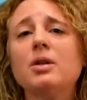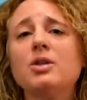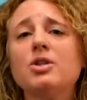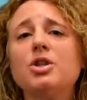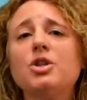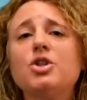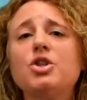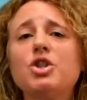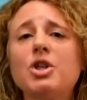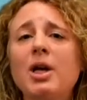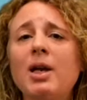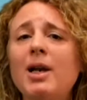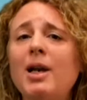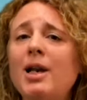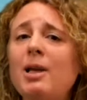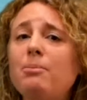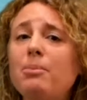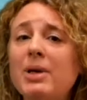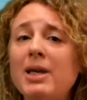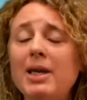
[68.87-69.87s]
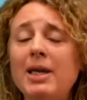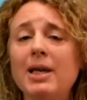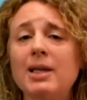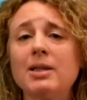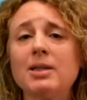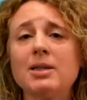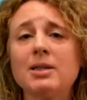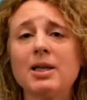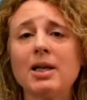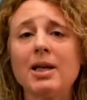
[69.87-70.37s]
to gently
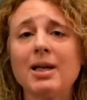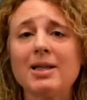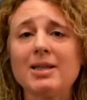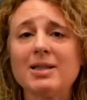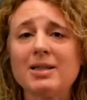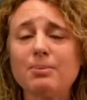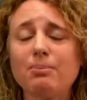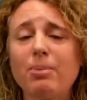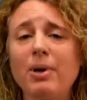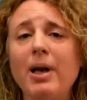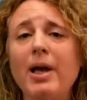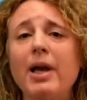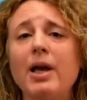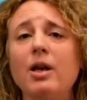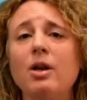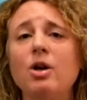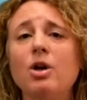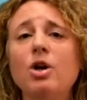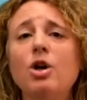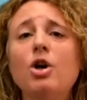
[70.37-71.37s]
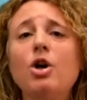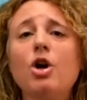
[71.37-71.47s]
begin to explain